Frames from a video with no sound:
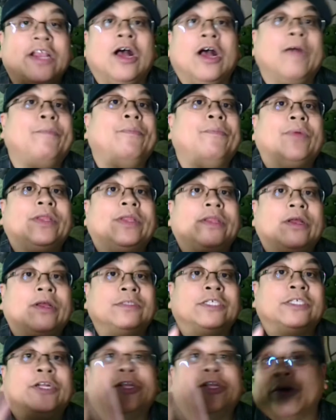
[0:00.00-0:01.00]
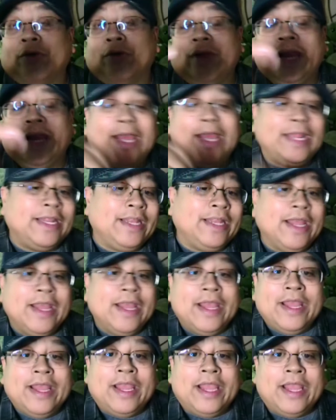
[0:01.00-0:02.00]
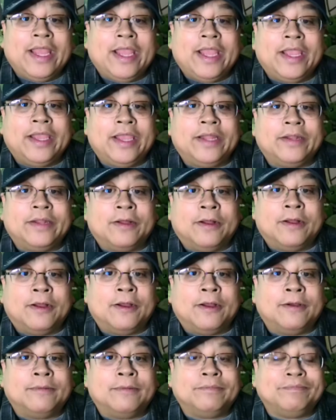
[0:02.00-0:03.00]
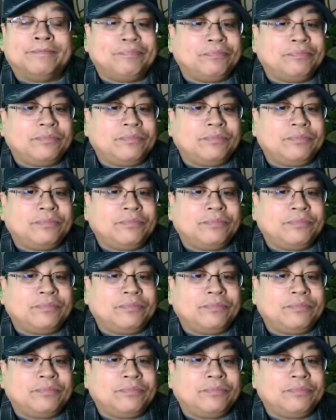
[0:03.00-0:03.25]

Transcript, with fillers: up with those on your end. And, um,